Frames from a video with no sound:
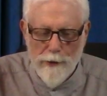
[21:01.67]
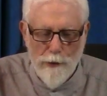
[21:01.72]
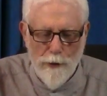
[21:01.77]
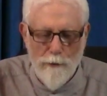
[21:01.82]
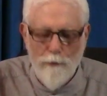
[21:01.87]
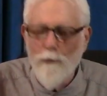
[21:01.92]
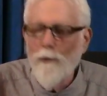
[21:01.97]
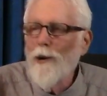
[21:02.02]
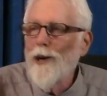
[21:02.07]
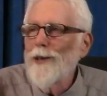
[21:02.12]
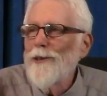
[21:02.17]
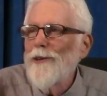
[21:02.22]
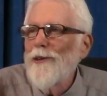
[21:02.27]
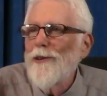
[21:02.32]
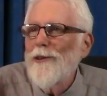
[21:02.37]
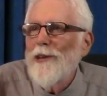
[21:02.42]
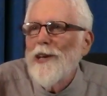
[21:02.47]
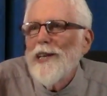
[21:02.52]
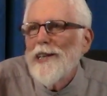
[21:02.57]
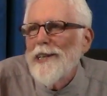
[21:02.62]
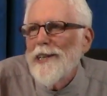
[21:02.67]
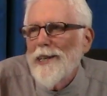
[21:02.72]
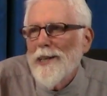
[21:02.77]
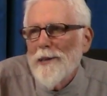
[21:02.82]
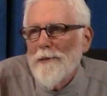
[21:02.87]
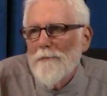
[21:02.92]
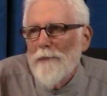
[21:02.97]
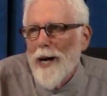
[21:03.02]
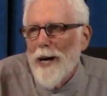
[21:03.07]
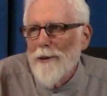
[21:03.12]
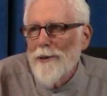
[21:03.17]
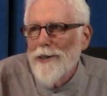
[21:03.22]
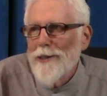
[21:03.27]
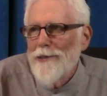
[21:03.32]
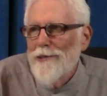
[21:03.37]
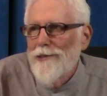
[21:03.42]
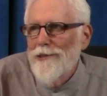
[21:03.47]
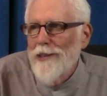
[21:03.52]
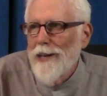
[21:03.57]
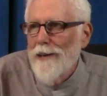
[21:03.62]
of one thinking about
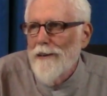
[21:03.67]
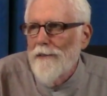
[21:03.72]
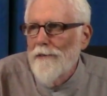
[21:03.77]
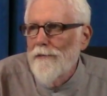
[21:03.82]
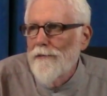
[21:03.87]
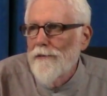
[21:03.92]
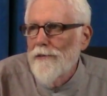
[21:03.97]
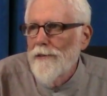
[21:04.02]
itself.